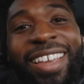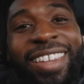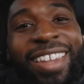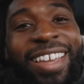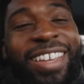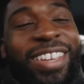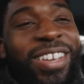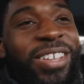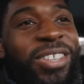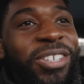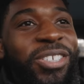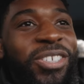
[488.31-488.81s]

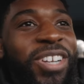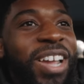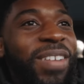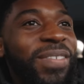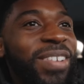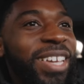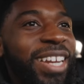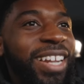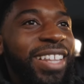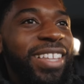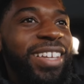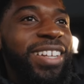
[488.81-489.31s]
Like, yo, the
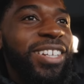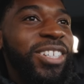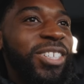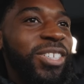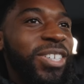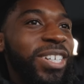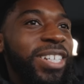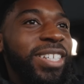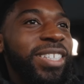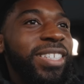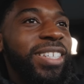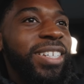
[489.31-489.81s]
traffic in Atlanta is
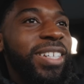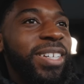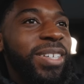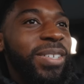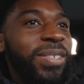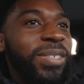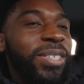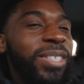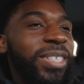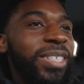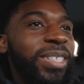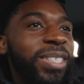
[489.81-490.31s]
crazy,
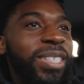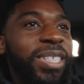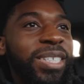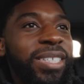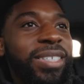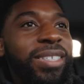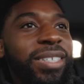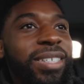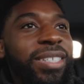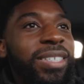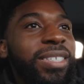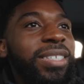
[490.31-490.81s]
yo.
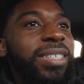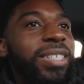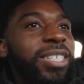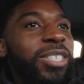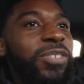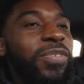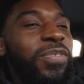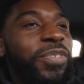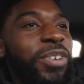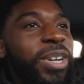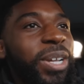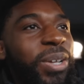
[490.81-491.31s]

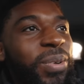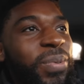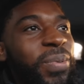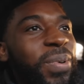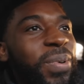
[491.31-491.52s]
It's freaking